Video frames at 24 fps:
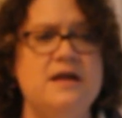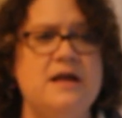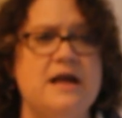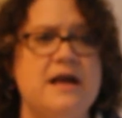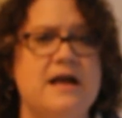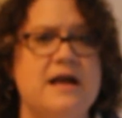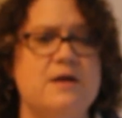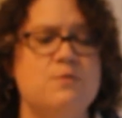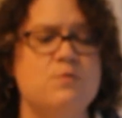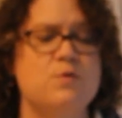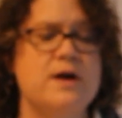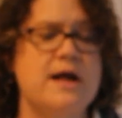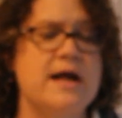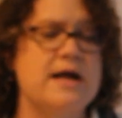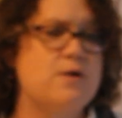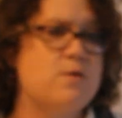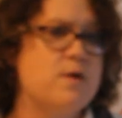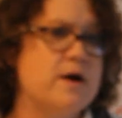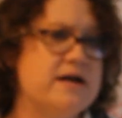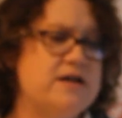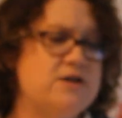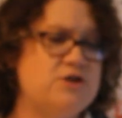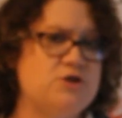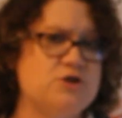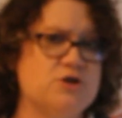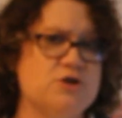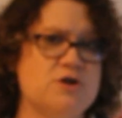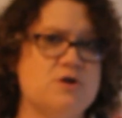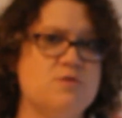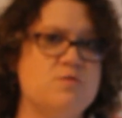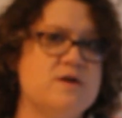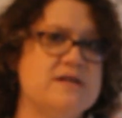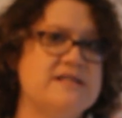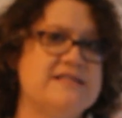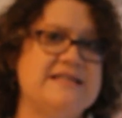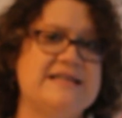and we're not quite
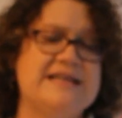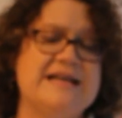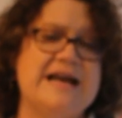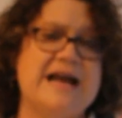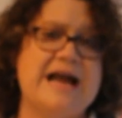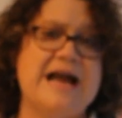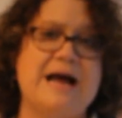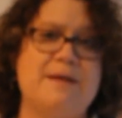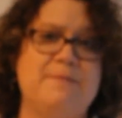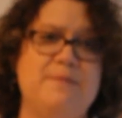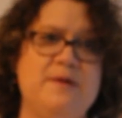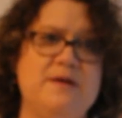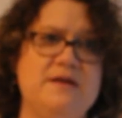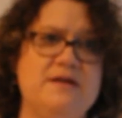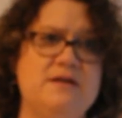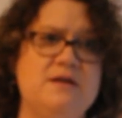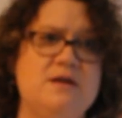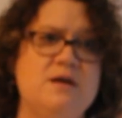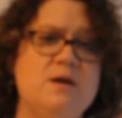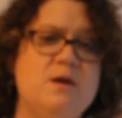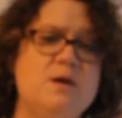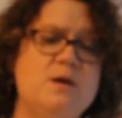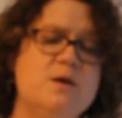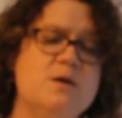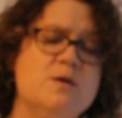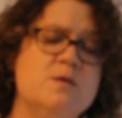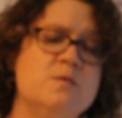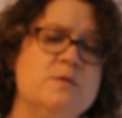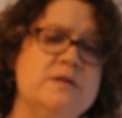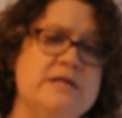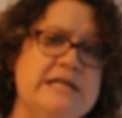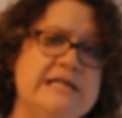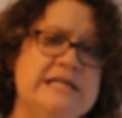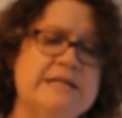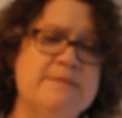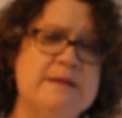sure what's going to happen. We
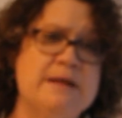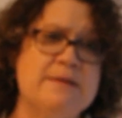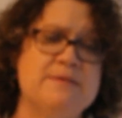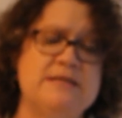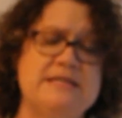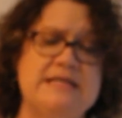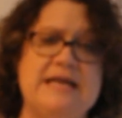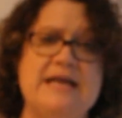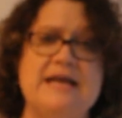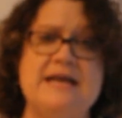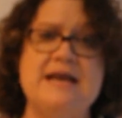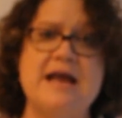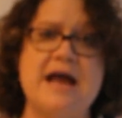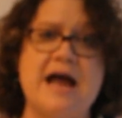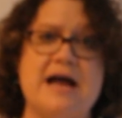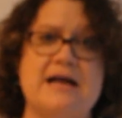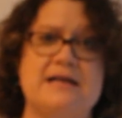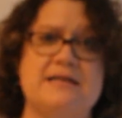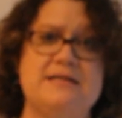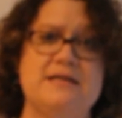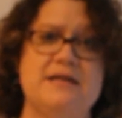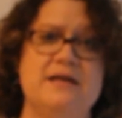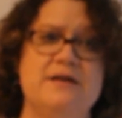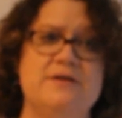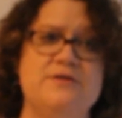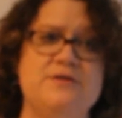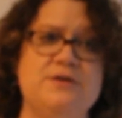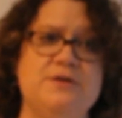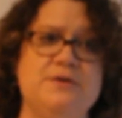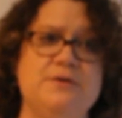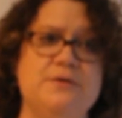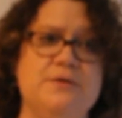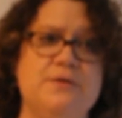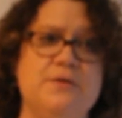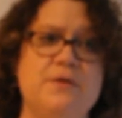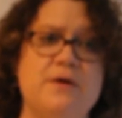need to be able to connect
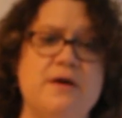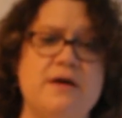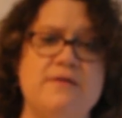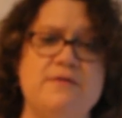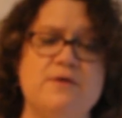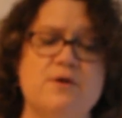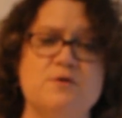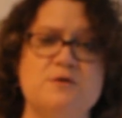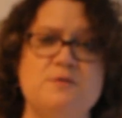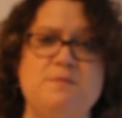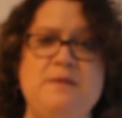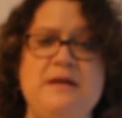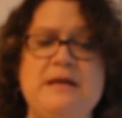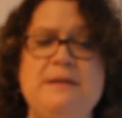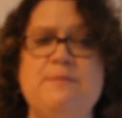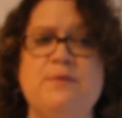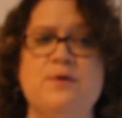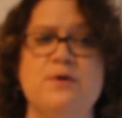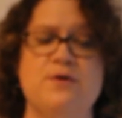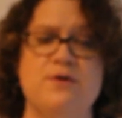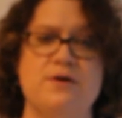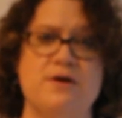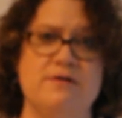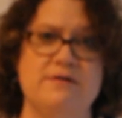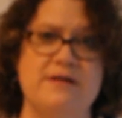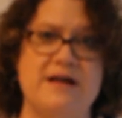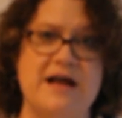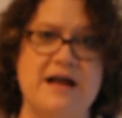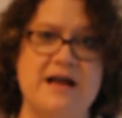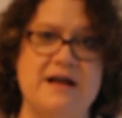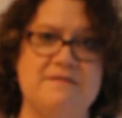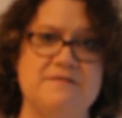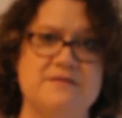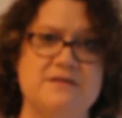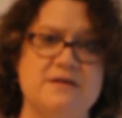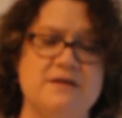to those people in our
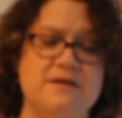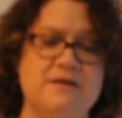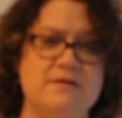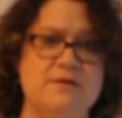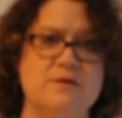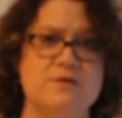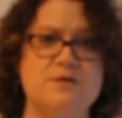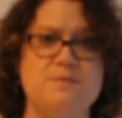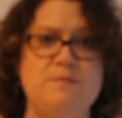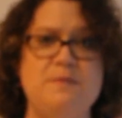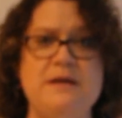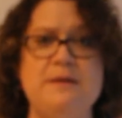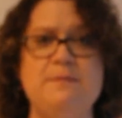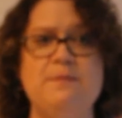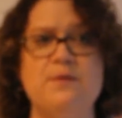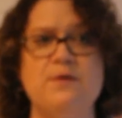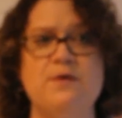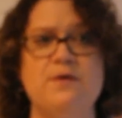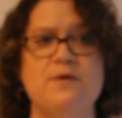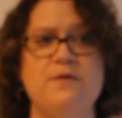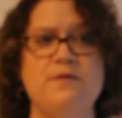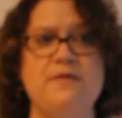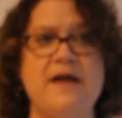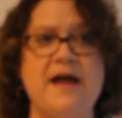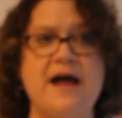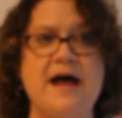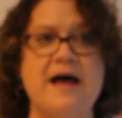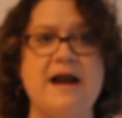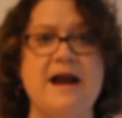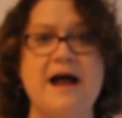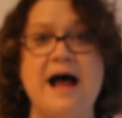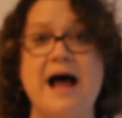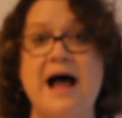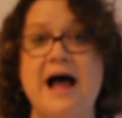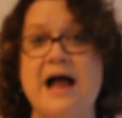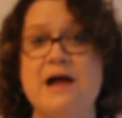lives, those people
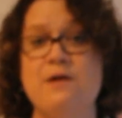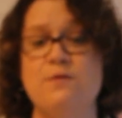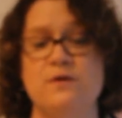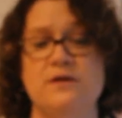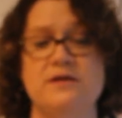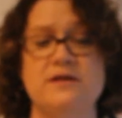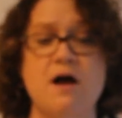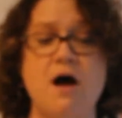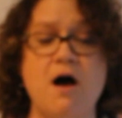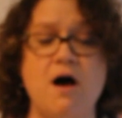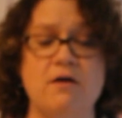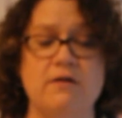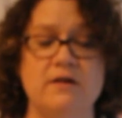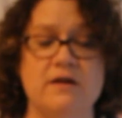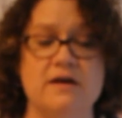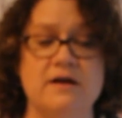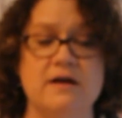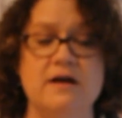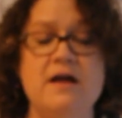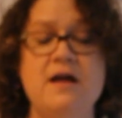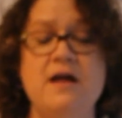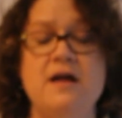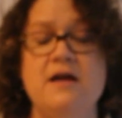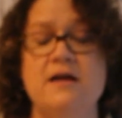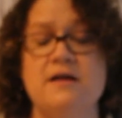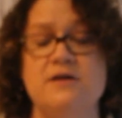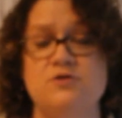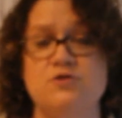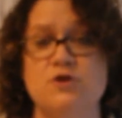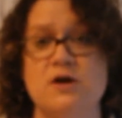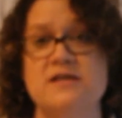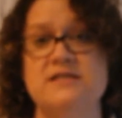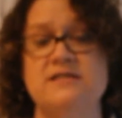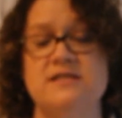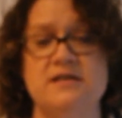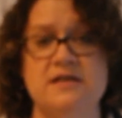that I would call a
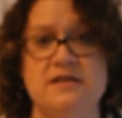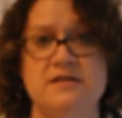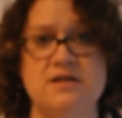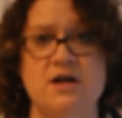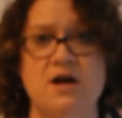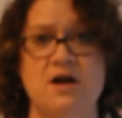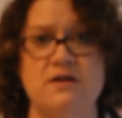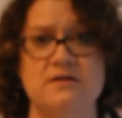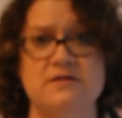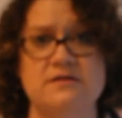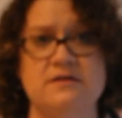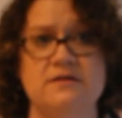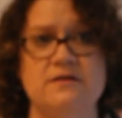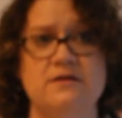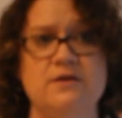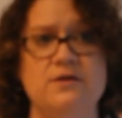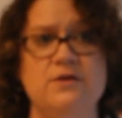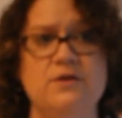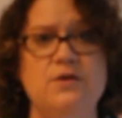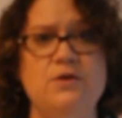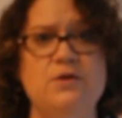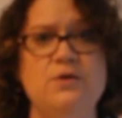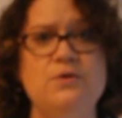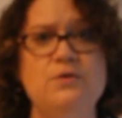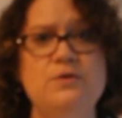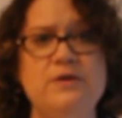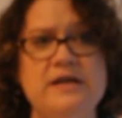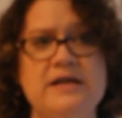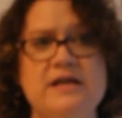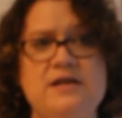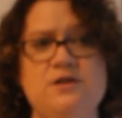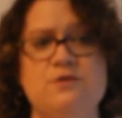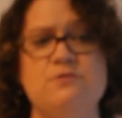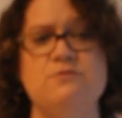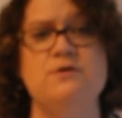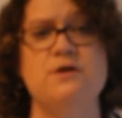trusted adult. Who
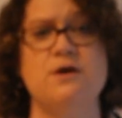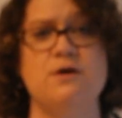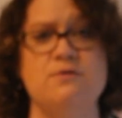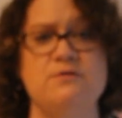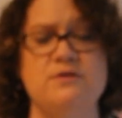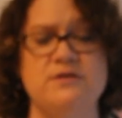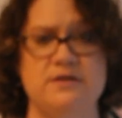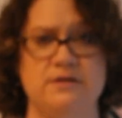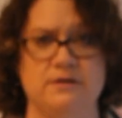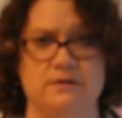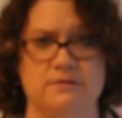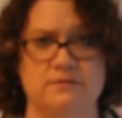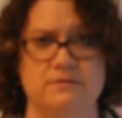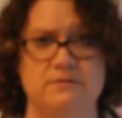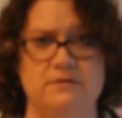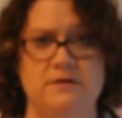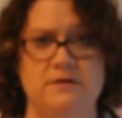can you go to